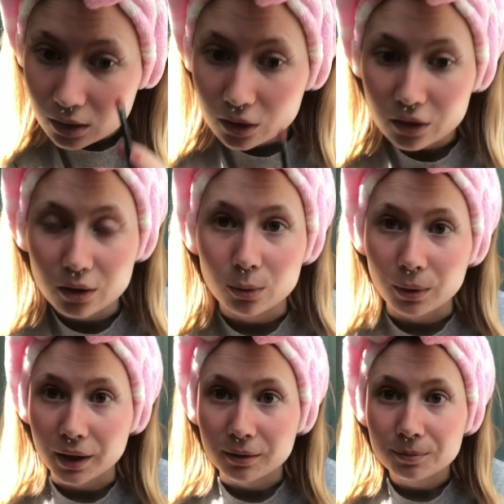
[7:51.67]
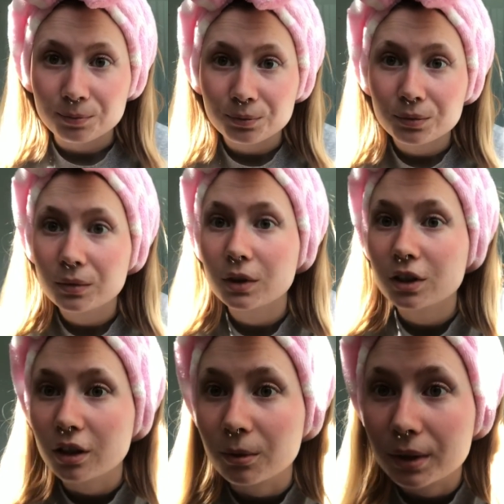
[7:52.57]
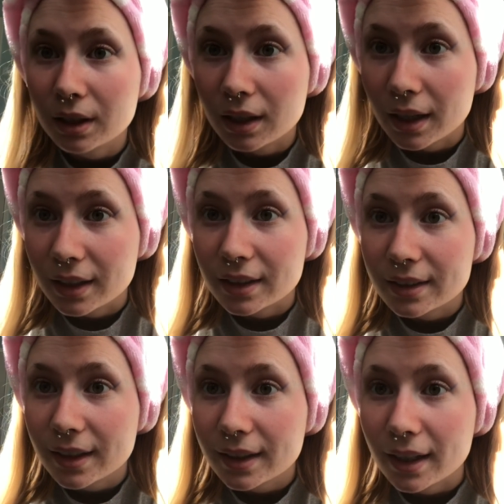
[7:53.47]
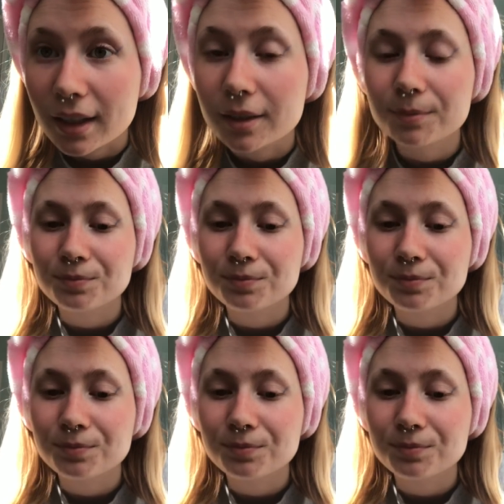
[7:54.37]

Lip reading: Just a wing. Start with a line just like that.